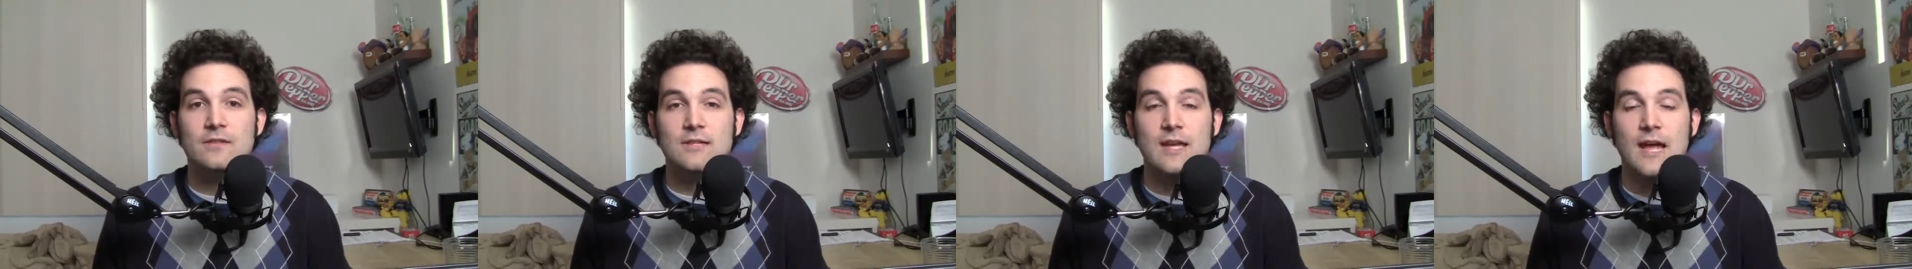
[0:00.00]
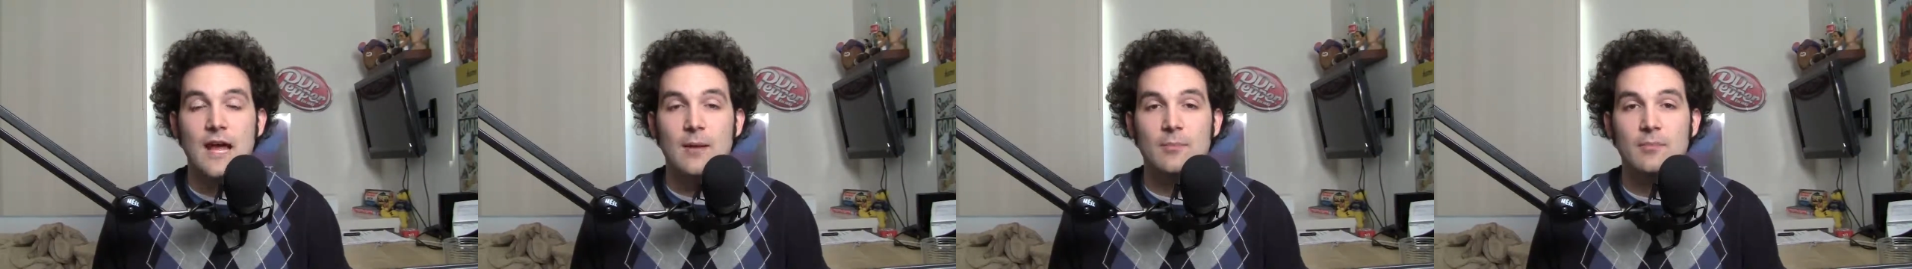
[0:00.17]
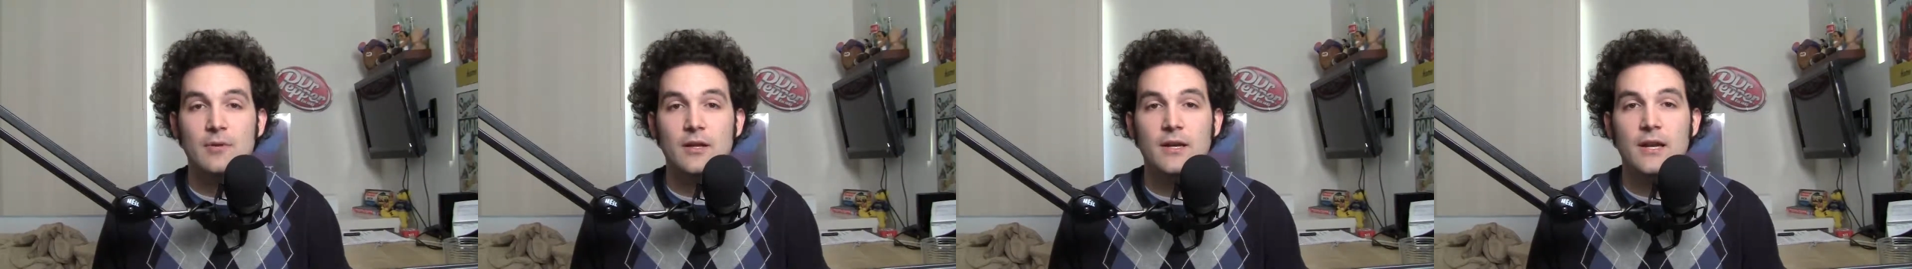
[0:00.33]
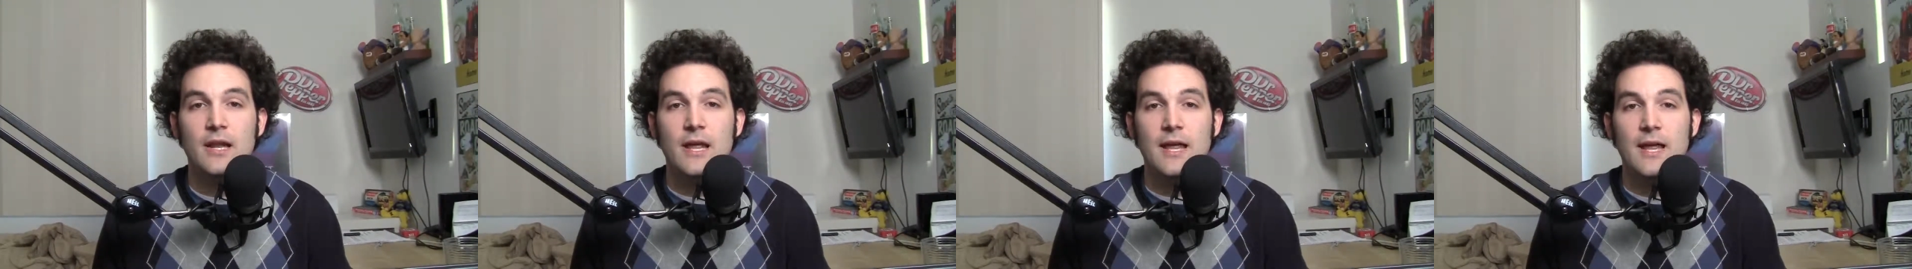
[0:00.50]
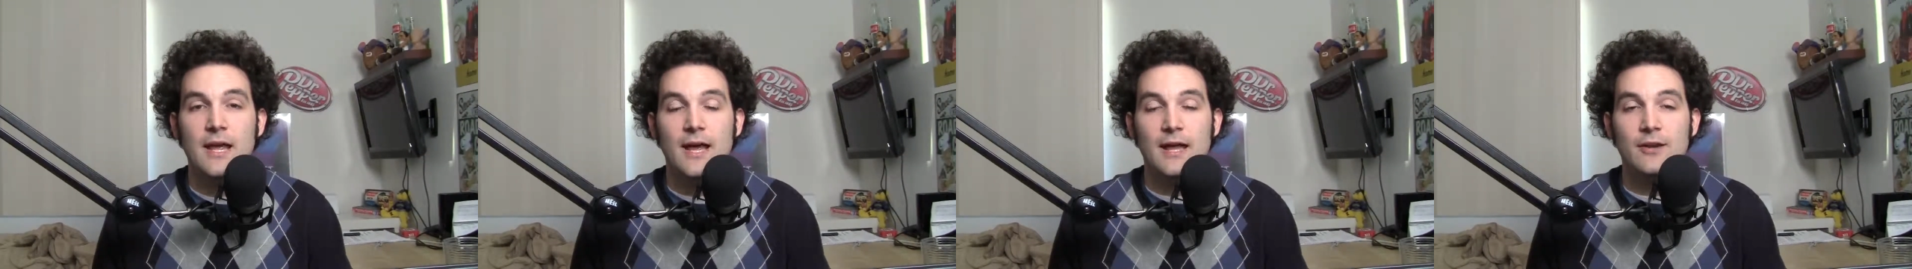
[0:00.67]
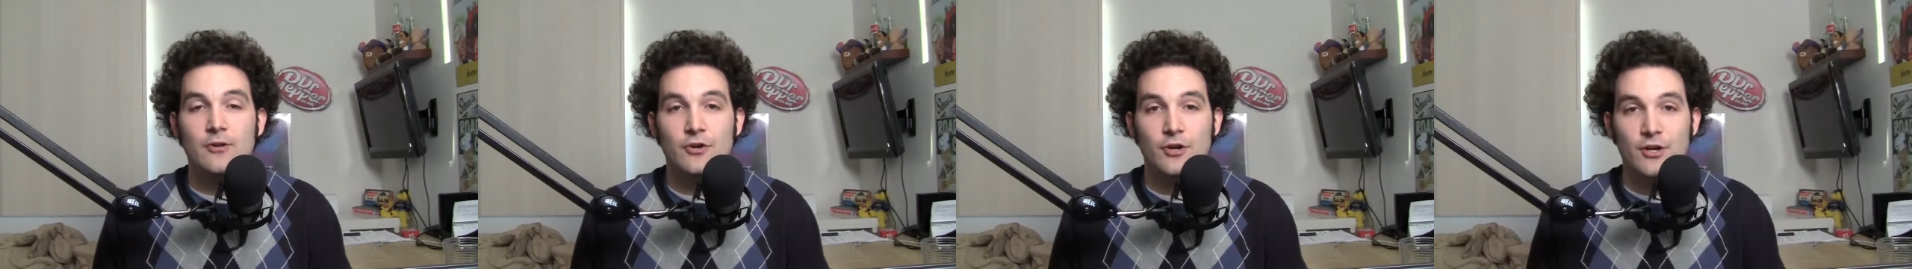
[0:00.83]
tablet
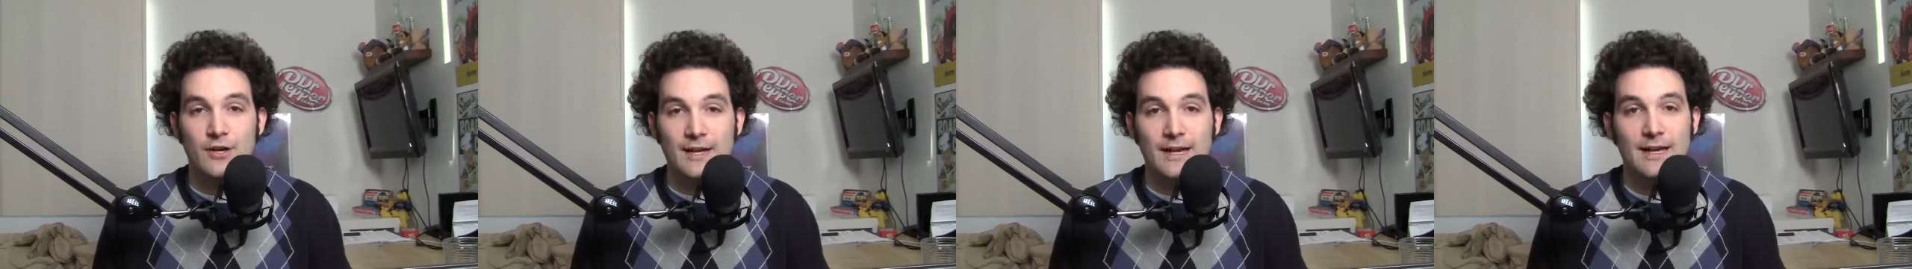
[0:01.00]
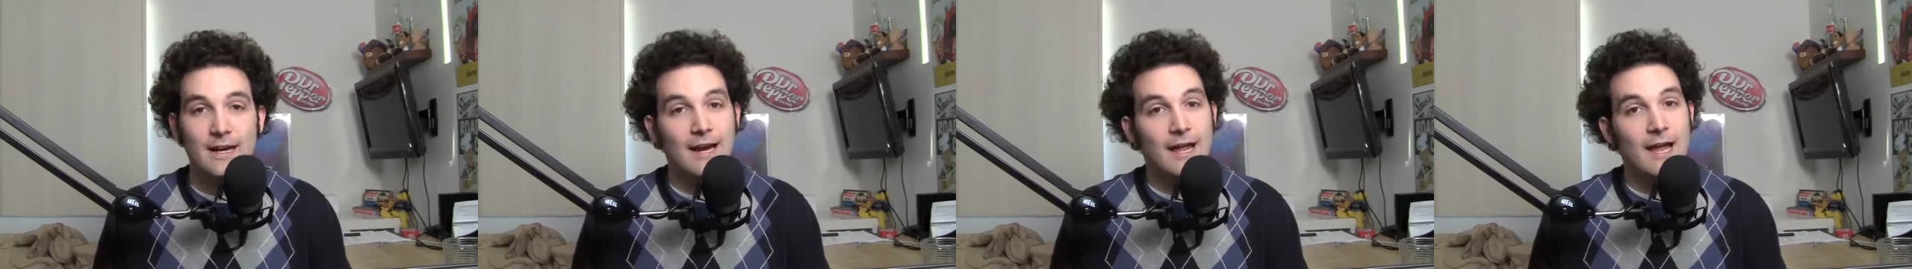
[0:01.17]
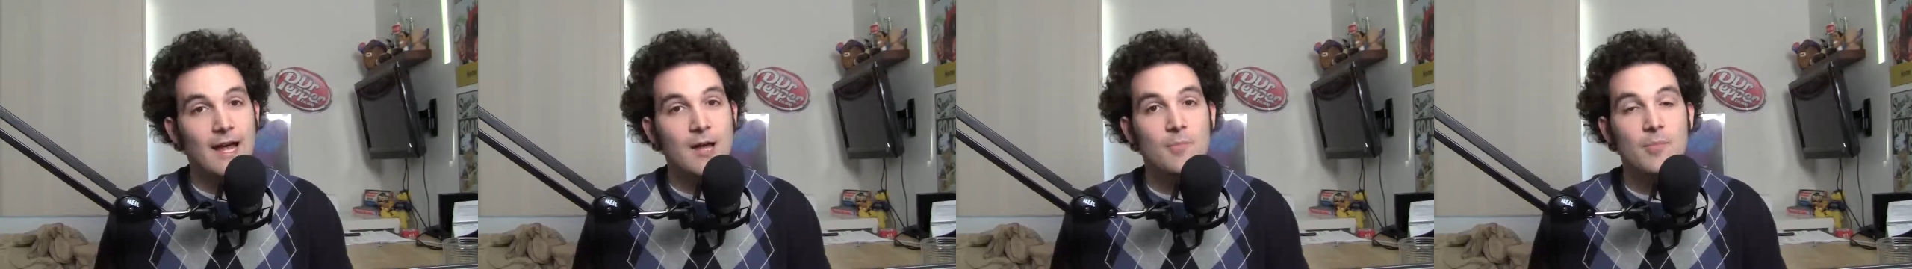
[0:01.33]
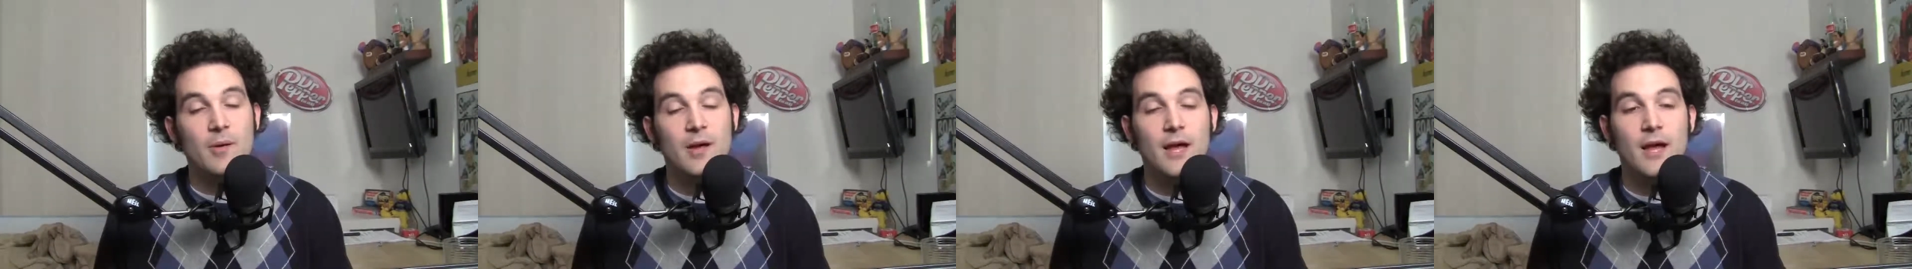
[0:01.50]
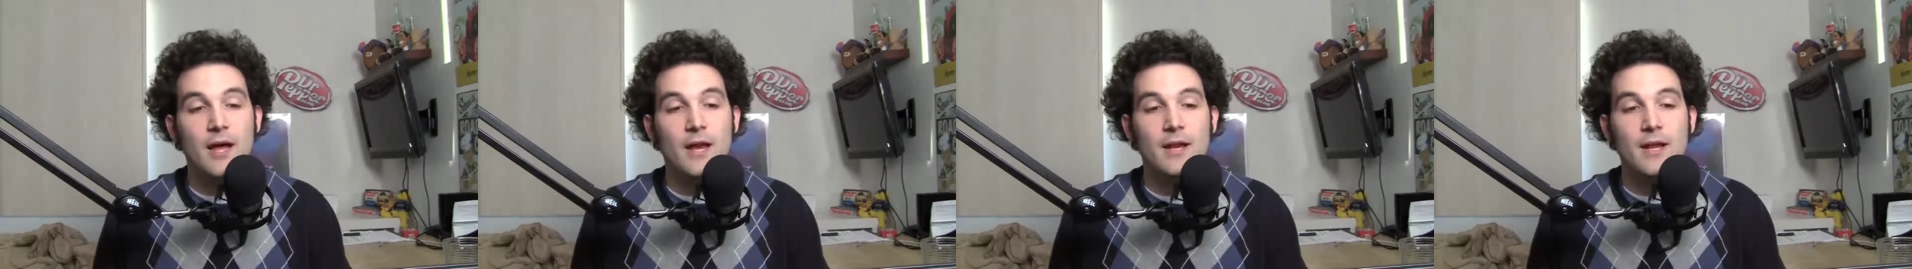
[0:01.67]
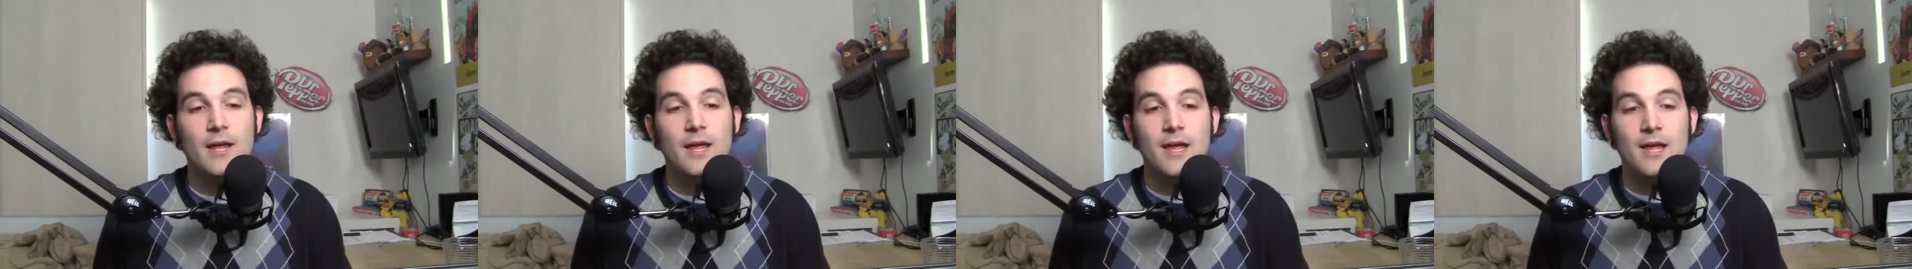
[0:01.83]
and you're going to get an
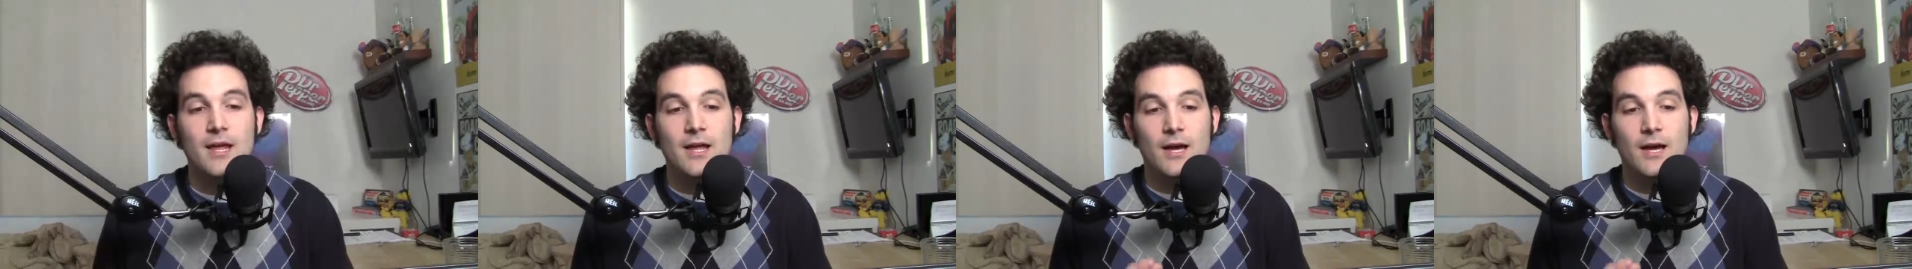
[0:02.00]
iPad,